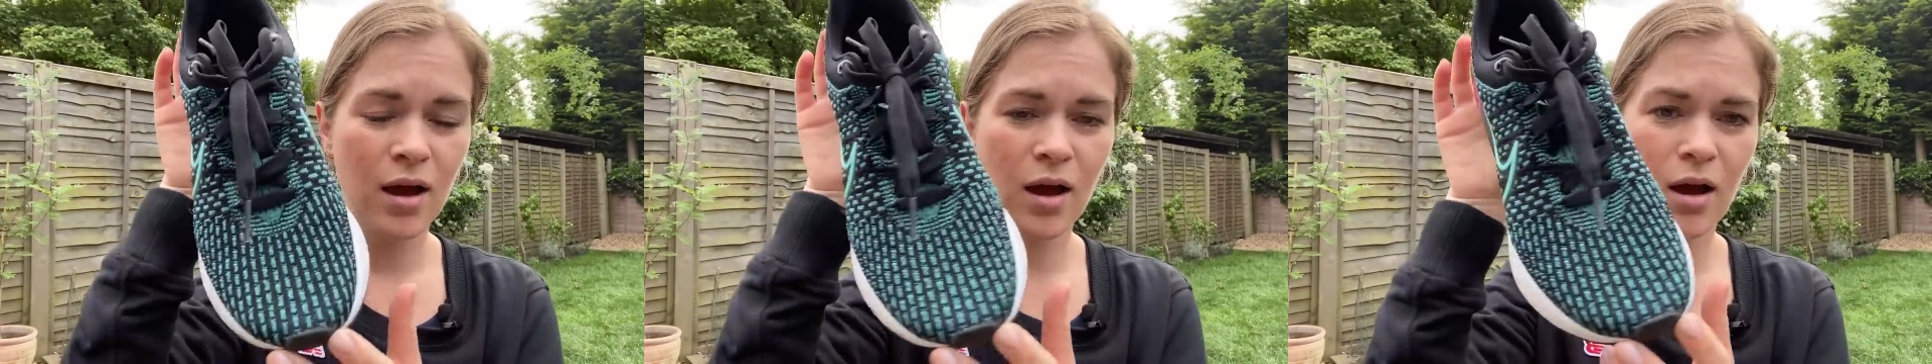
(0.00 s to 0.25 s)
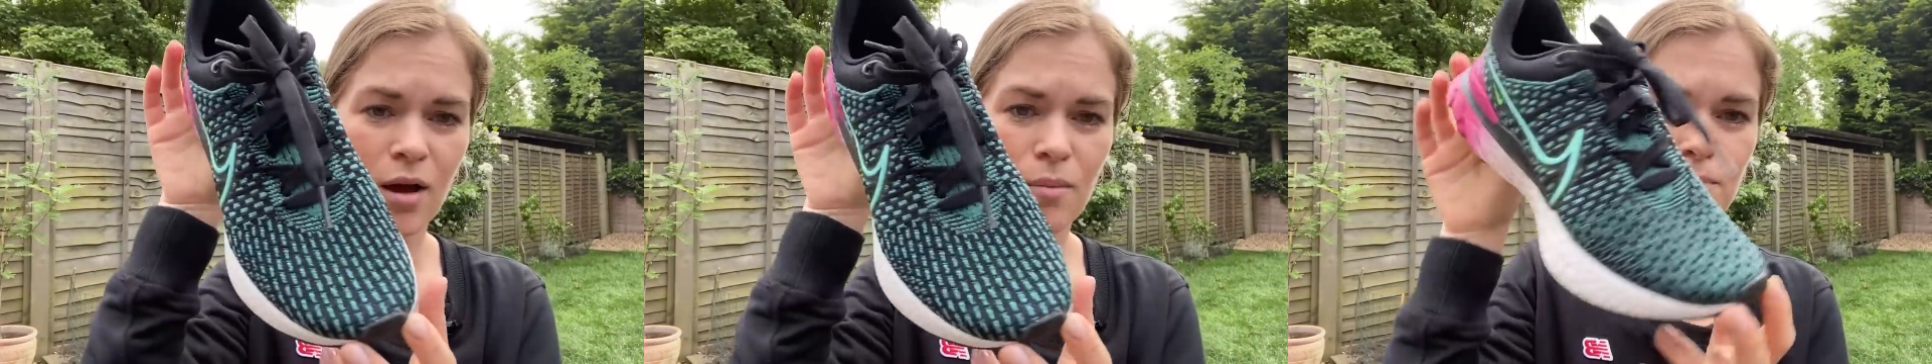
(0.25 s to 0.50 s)

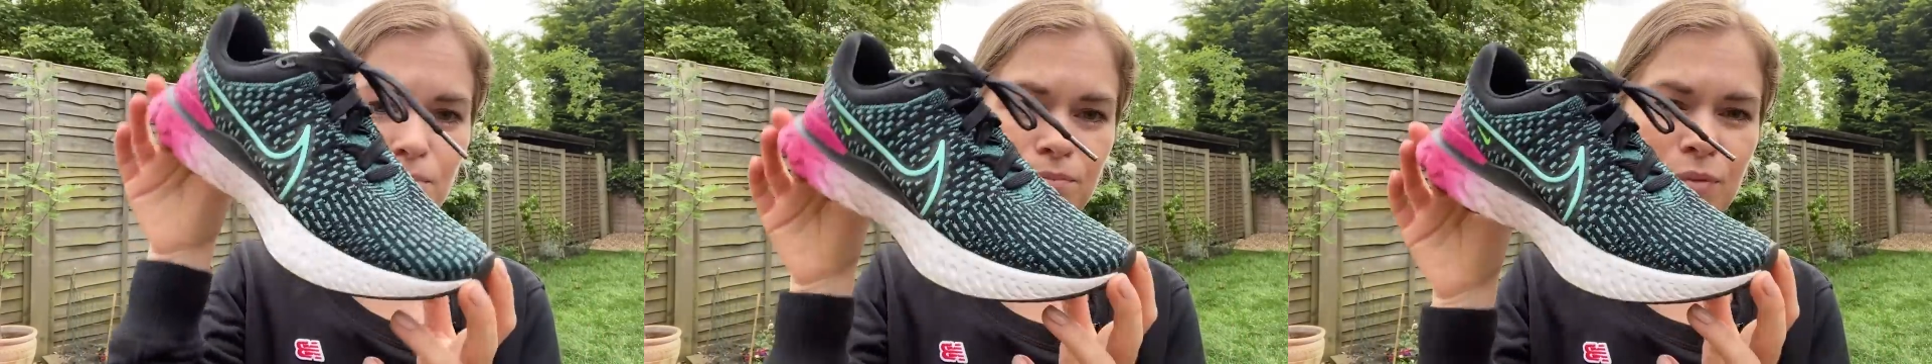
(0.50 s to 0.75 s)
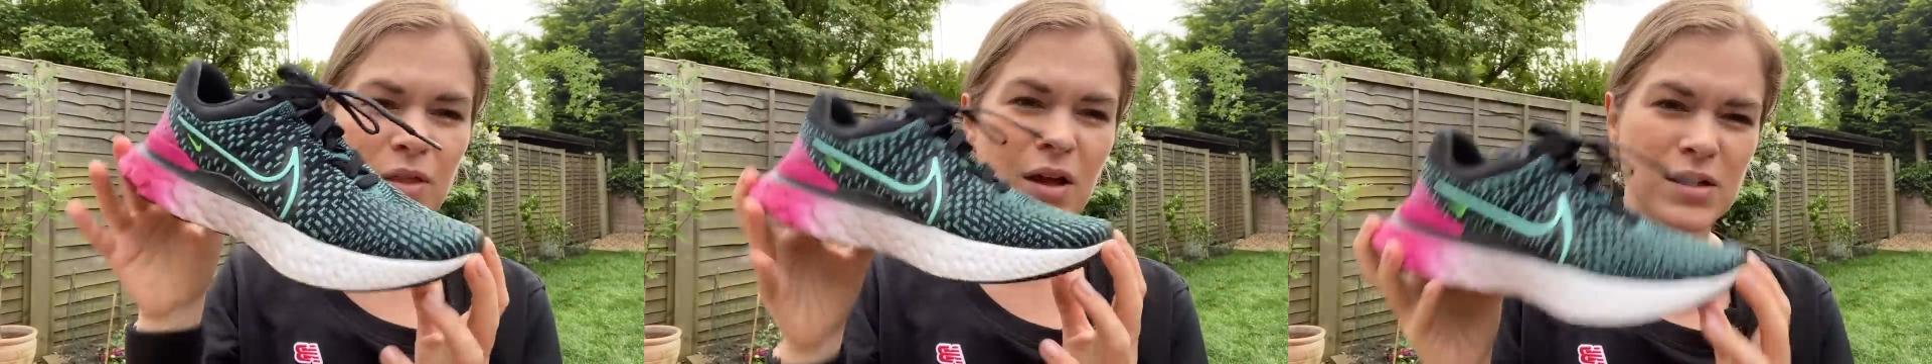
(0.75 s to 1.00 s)
um,
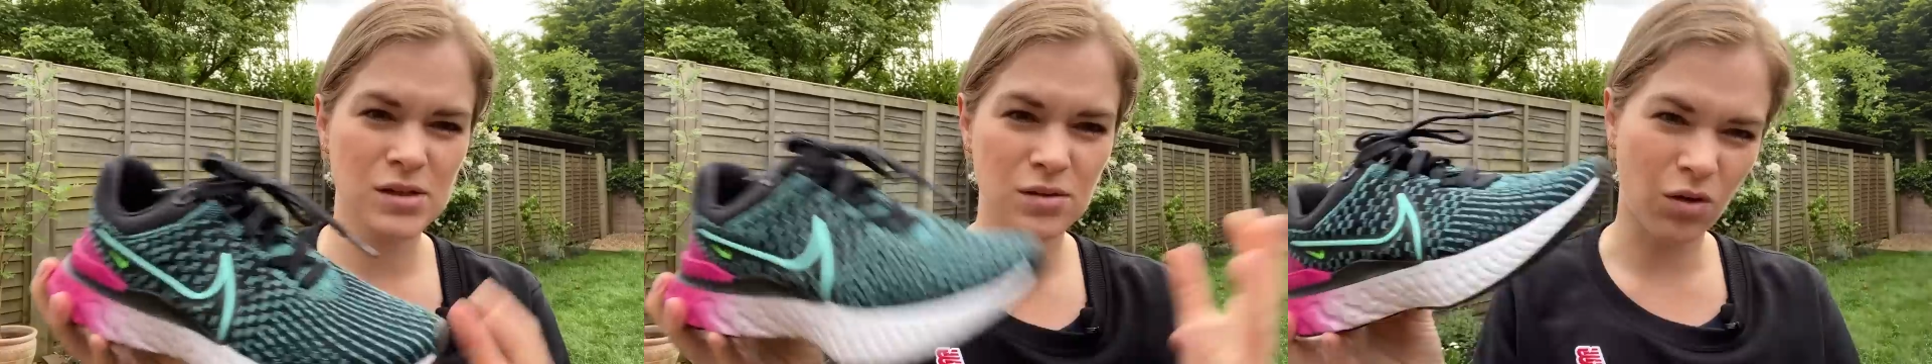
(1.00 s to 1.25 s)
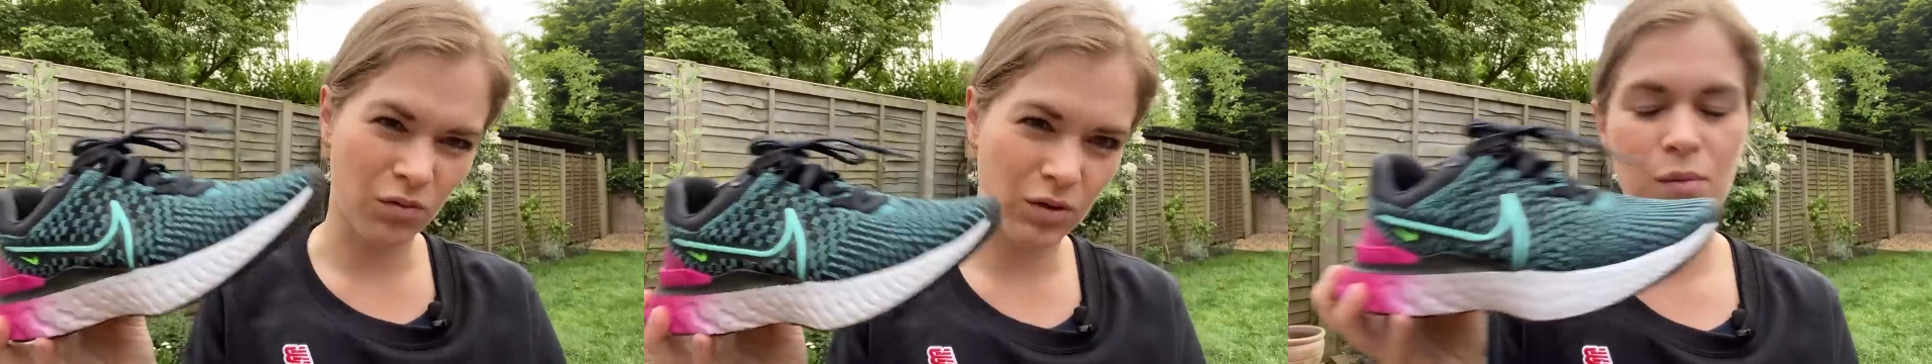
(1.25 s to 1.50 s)
but that's
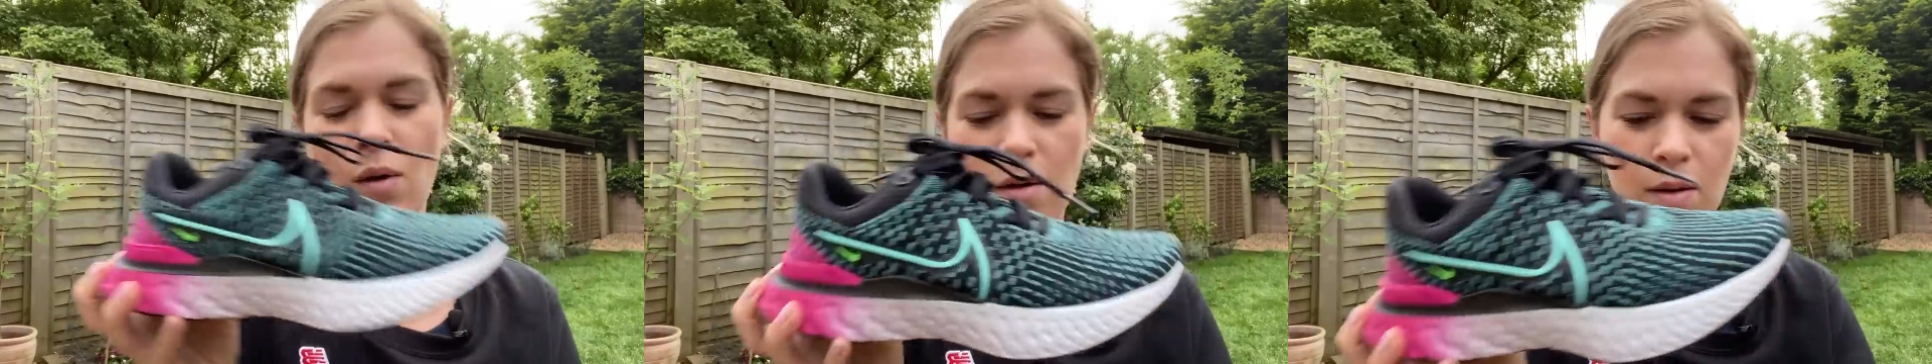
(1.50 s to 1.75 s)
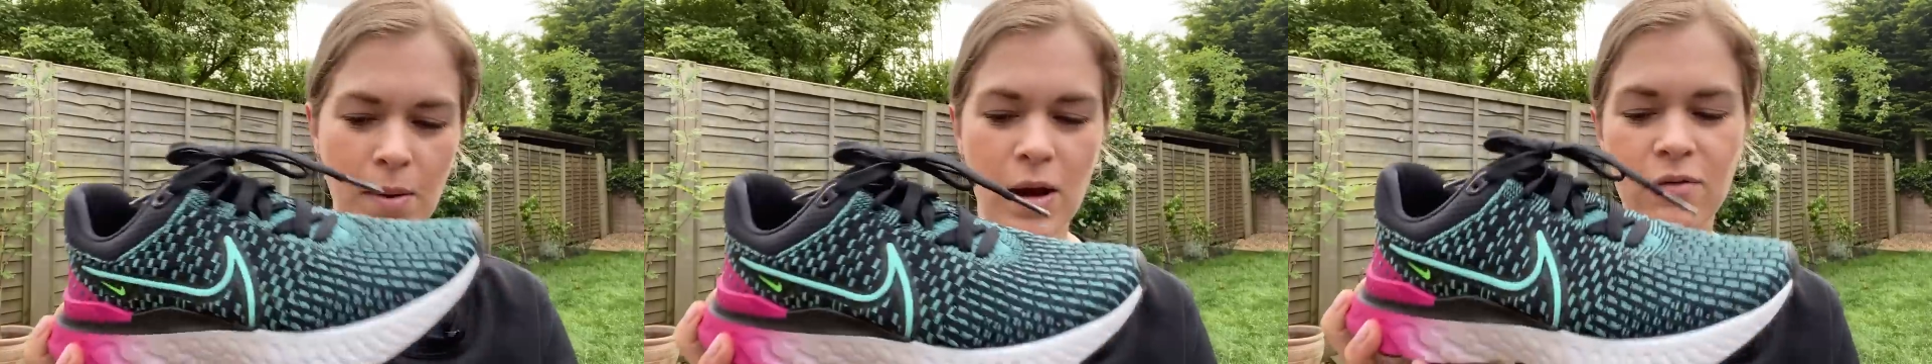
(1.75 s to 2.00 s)
not really
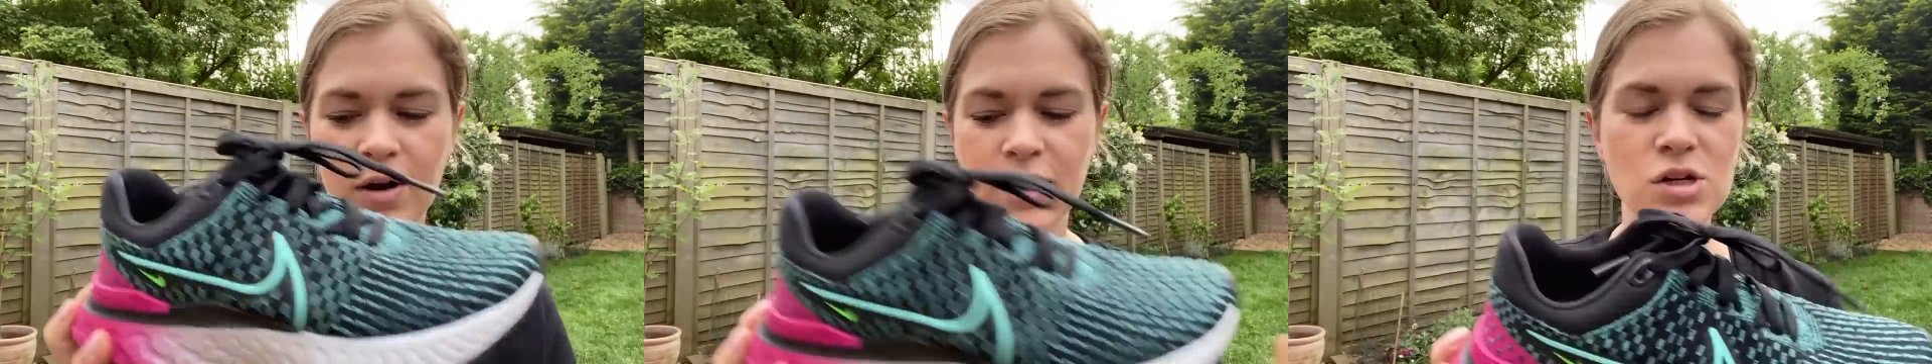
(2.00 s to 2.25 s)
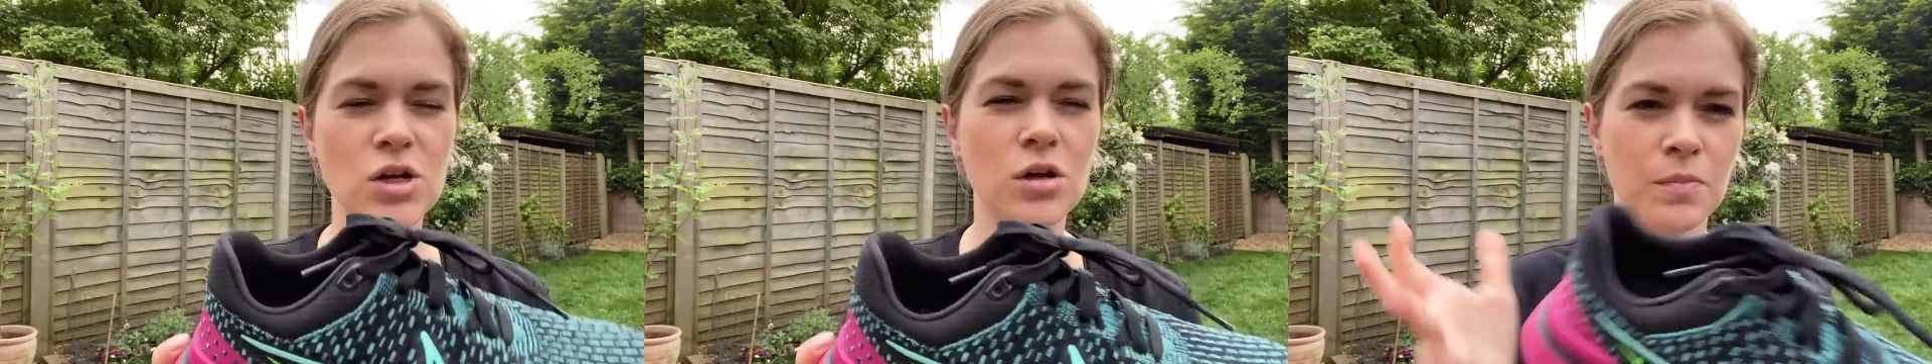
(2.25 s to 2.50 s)
why we buy running
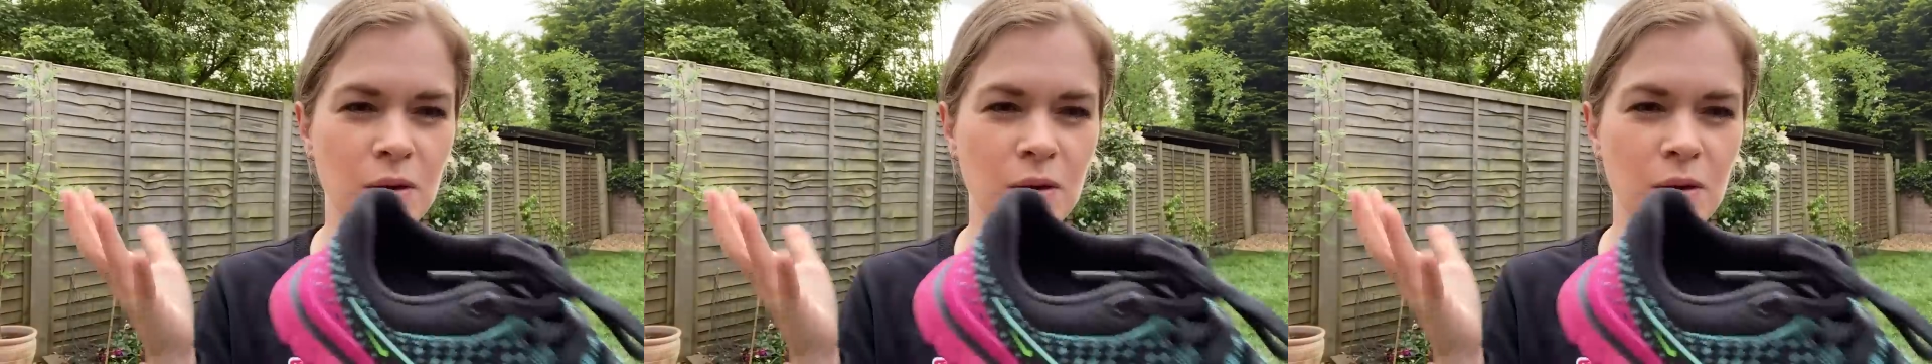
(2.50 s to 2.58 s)
shoes.